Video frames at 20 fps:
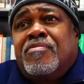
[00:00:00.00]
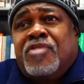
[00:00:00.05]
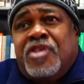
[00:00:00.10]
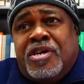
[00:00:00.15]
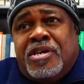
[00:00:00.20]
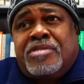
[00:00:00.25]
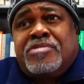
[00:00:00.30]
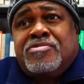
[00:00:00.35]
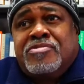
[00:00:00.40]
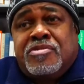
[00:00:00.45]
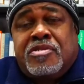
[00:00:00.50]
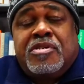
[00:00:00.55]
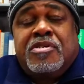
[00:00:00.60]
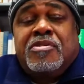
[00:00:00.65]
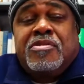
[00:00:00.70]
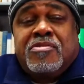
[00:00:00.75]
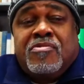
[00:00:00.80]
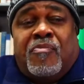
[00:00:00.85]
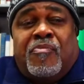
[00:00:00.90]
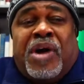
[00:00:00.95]
Yeah
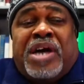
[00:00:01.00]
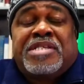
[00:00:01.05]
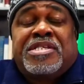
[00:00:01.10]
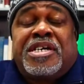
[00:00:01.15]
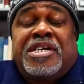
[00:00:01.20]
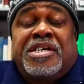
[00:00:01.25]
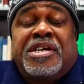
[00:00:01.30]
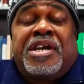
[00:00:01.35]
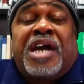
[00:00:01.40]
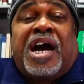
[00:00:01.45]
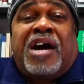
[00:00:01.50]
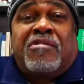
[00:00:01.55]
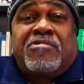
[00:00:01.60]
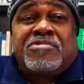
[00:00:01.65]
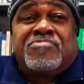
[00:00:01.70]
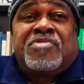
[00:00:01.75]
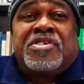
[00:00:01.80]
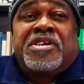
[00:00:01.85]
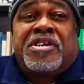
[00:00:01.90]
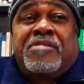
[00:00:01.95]
back then, Noc was one